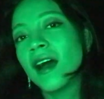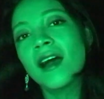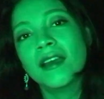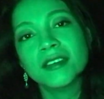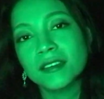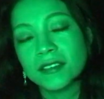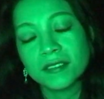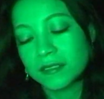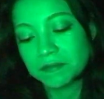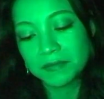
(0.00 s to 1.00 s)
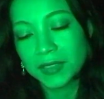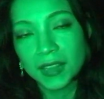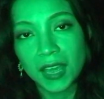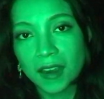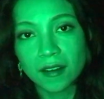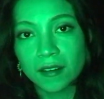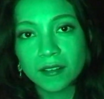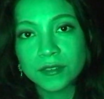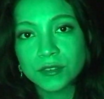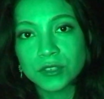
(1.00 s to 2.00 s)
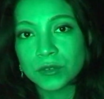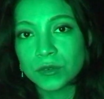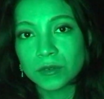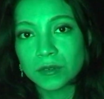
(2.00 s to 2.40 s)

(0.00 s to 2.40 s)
I didn't dare to